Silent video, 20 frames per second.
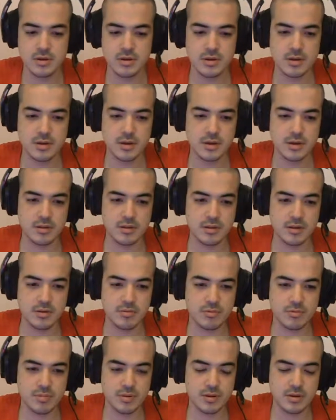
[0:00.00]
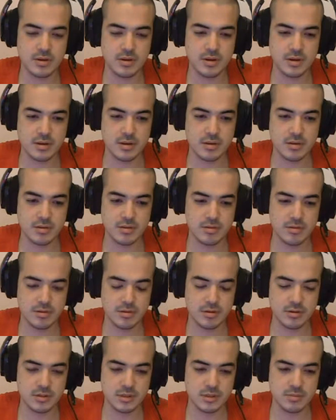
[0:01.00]
And that would be like the
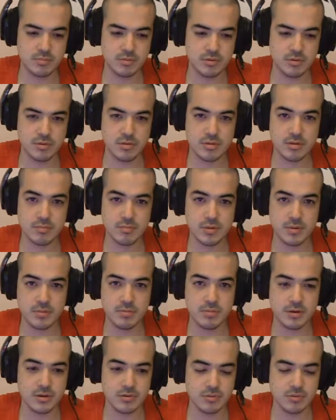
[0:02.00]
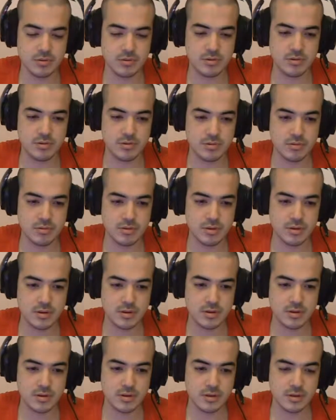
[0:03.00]
exploit that Big Blind would do
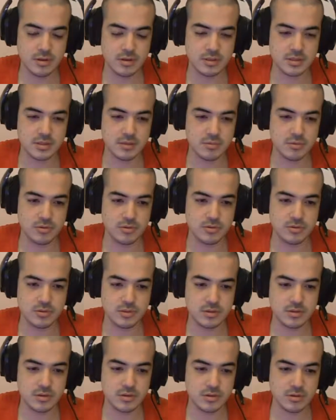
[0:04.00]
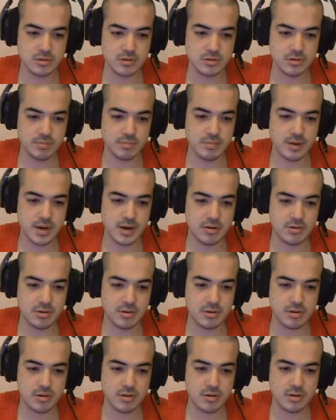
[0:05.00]
against someone who's not going to
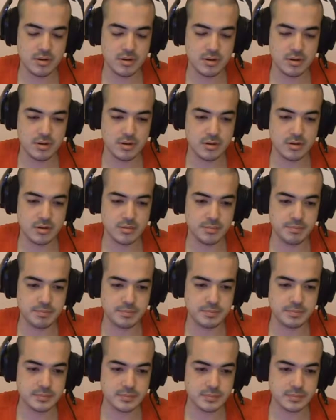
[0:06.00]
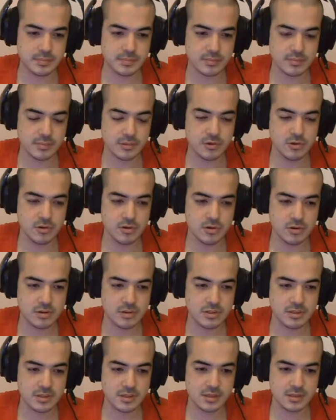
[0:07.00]
barrel all
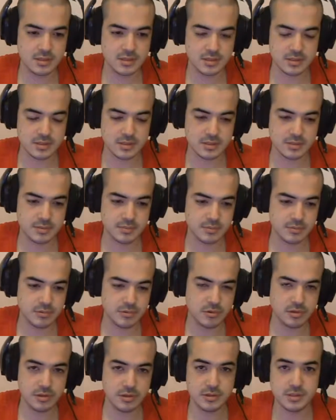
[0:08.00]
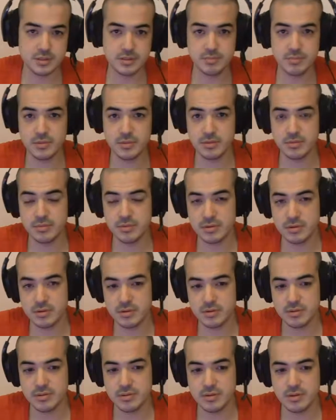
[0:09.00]
his sixes, or at least the minimal
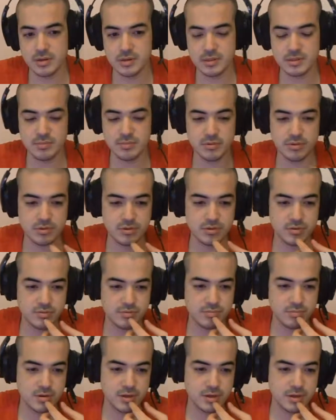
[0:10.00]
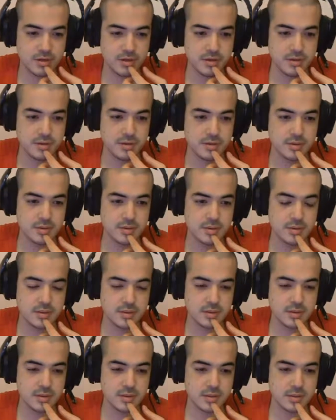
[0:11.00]
exploitative play.
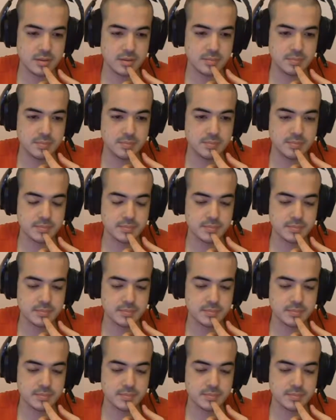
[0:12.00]
Um,